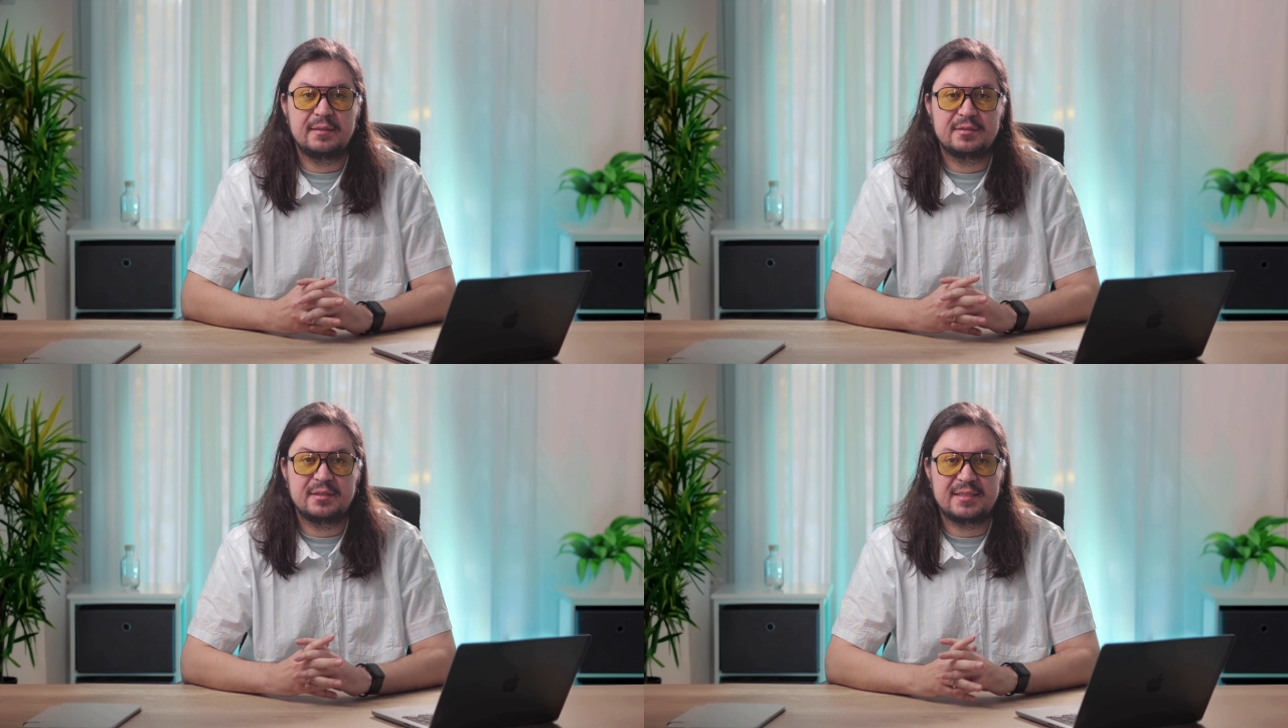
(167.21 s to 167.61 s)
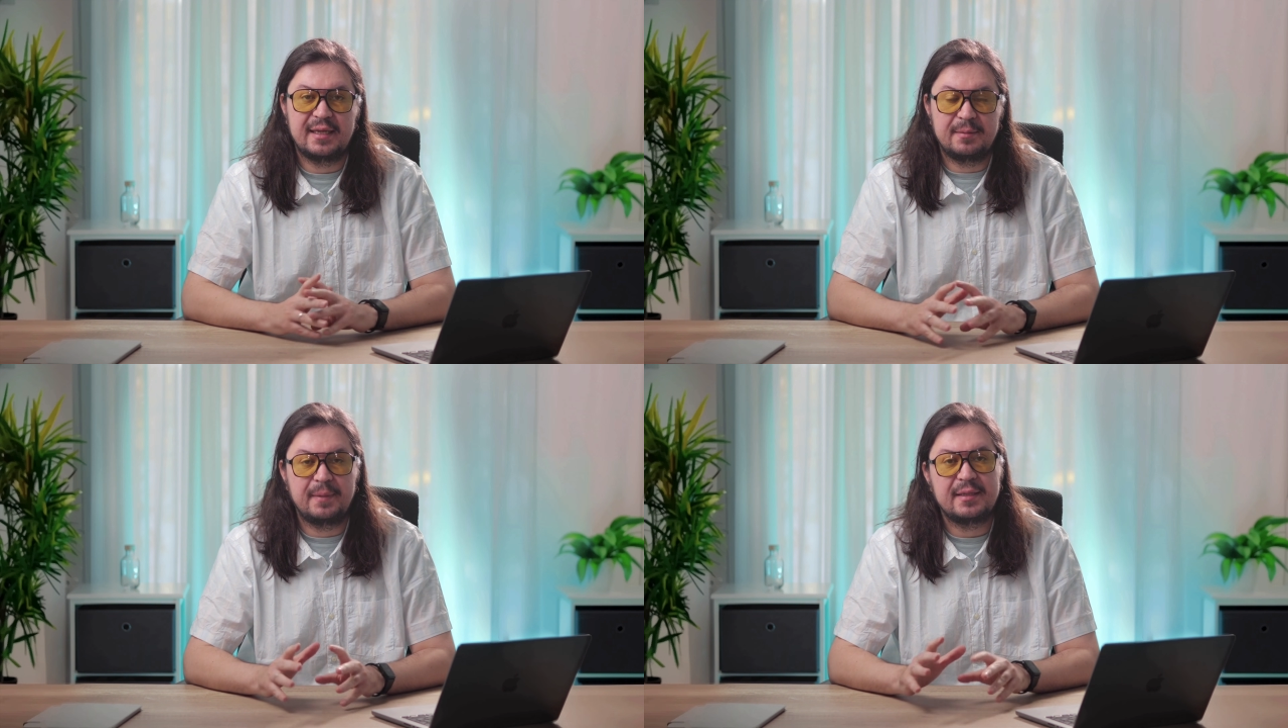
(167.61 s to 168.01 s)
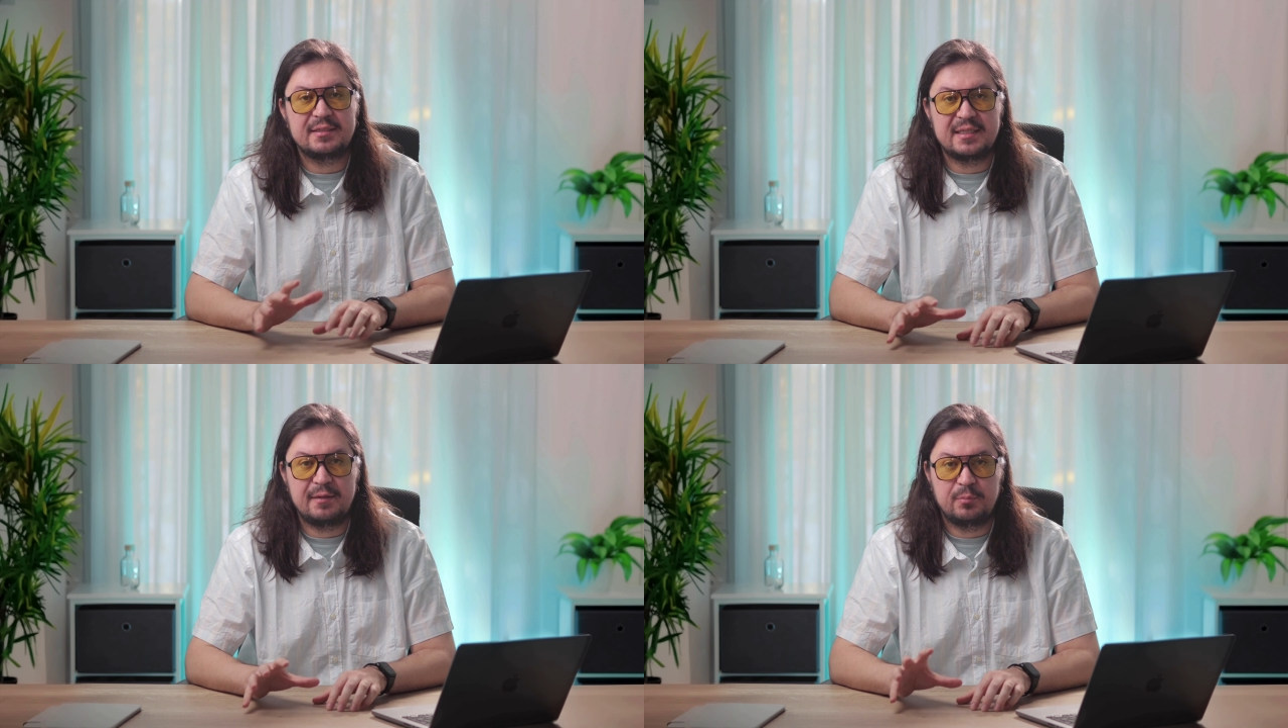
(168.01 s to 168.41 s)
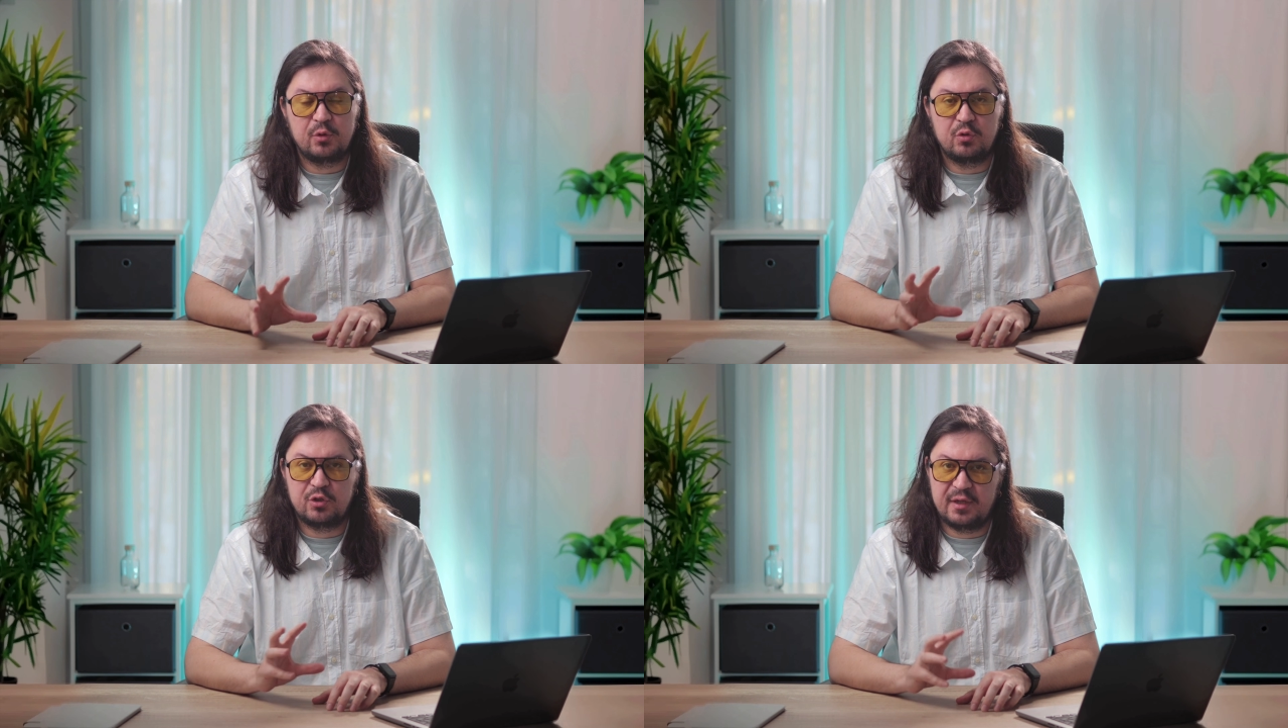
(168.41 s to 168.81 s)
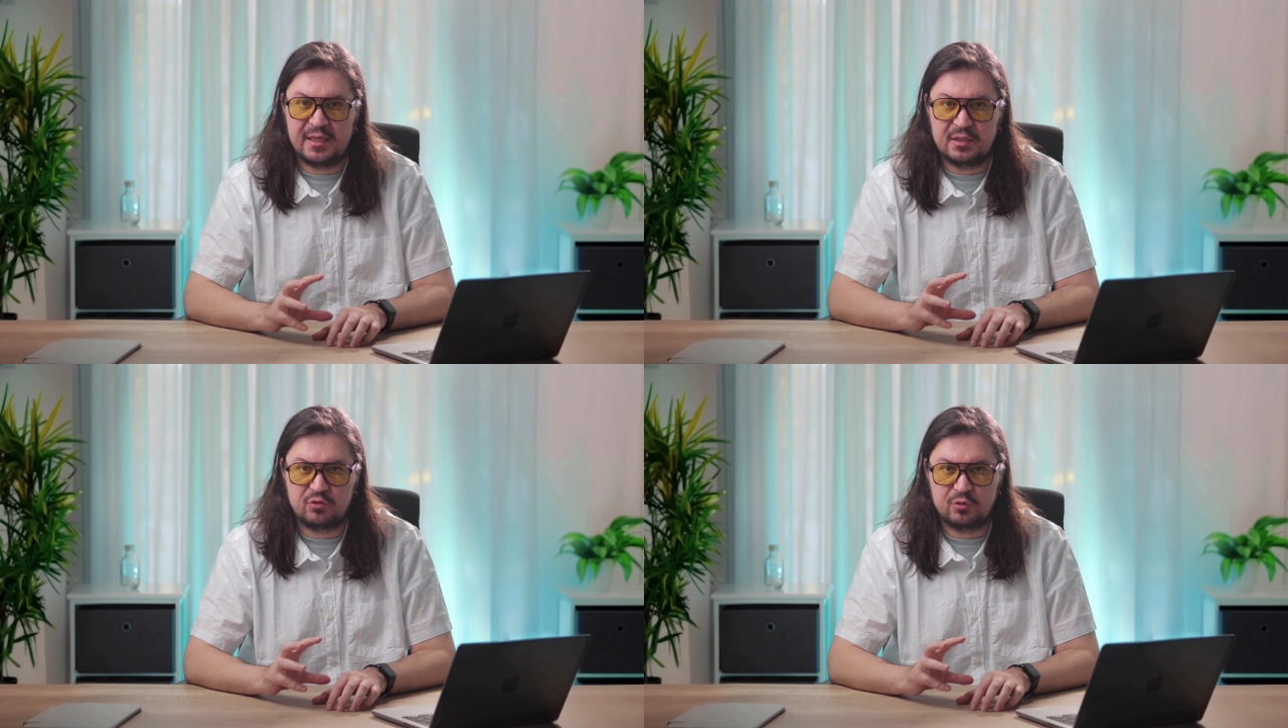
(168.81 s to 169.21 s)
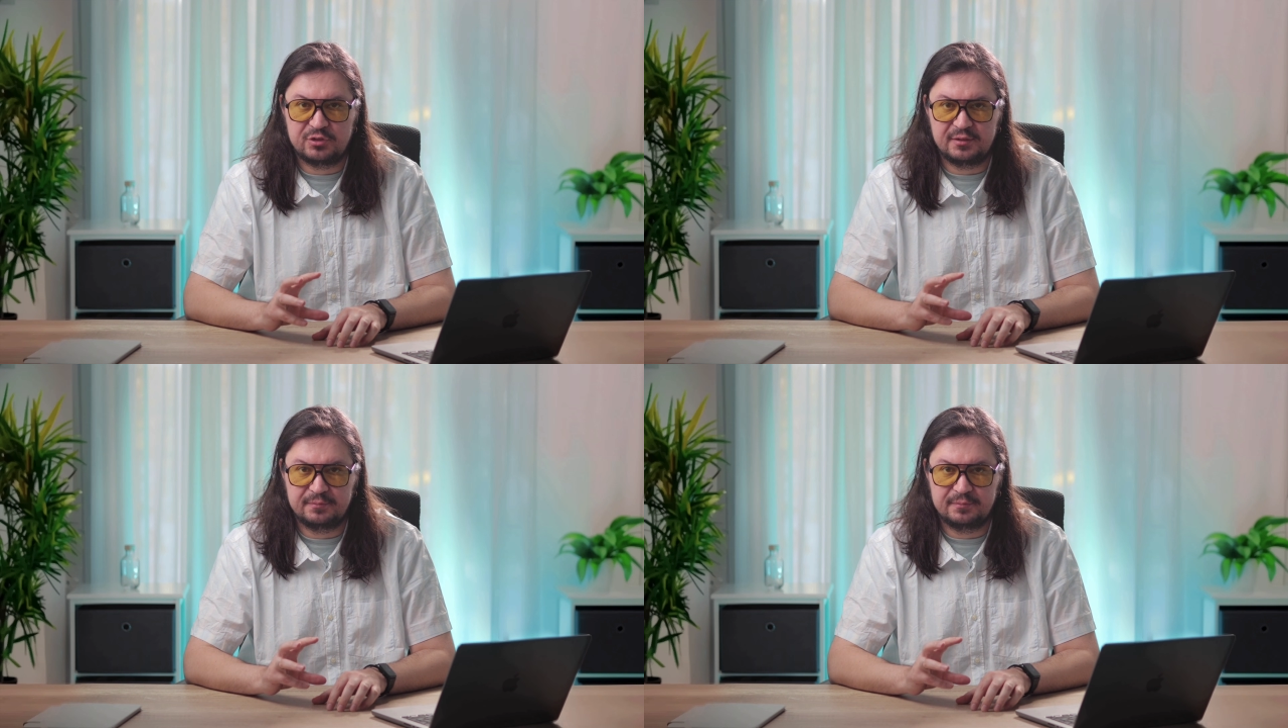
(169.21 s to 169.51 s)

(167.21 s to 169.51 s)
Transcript: sustained by the same bureaucratic roots.